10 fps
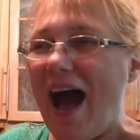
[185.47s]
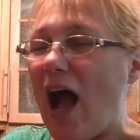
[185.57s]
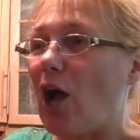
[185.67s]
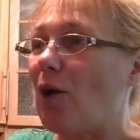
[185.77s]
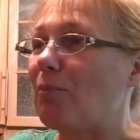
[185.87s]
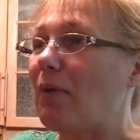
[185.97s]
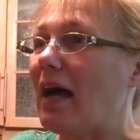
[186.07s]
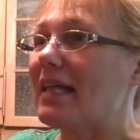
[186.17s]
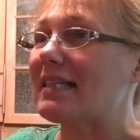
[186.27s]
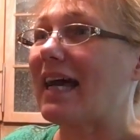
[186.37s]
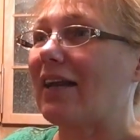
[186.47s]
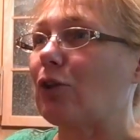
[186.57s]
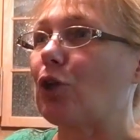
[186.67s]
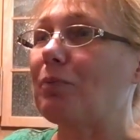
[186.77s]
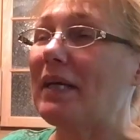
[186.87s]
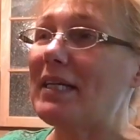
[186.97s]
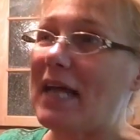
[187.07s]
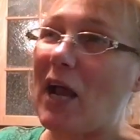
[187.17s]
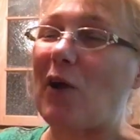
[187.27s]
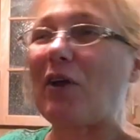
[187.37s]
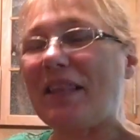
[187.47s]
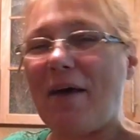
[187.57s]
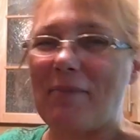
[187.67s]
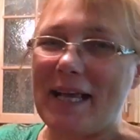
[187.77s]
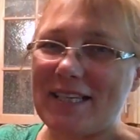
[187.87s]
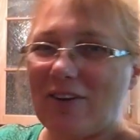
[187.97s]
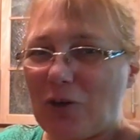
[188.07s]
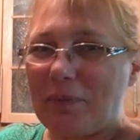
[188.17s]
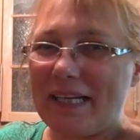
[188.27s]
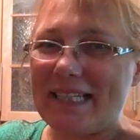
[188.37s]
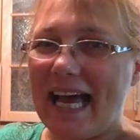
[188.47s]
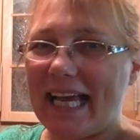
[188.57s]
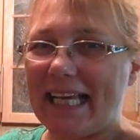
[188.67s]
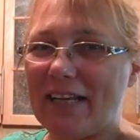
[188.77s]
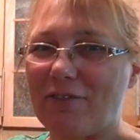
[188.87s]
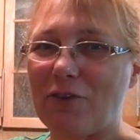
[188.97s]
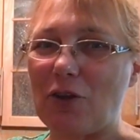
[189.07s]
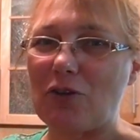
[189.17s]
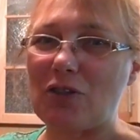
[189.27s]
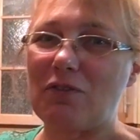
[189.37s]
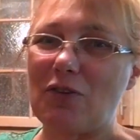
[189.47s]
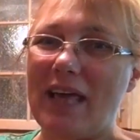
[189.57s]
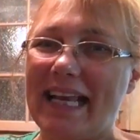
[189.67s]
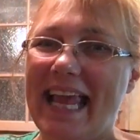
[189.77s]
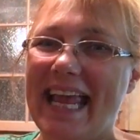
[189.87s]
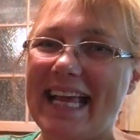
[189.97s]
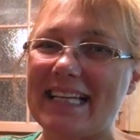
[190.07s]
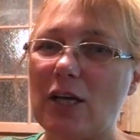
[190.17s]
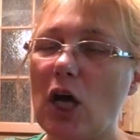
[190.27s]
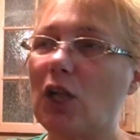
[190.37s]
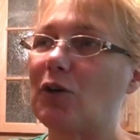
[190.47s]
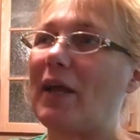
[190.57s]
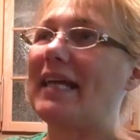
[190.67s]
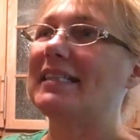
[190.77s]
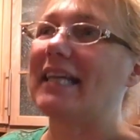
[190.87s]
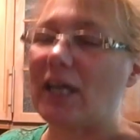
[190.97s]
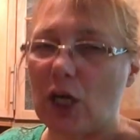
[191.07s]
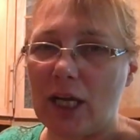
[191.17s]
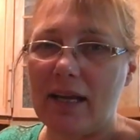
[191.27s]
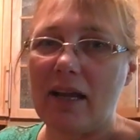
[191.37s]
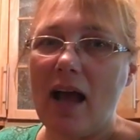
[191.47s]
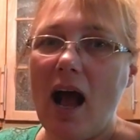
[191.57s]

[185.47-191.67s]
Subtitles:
It's got a little bit of dairy that makes it a little bit of decadent. For those of you that can't tolerate dairy,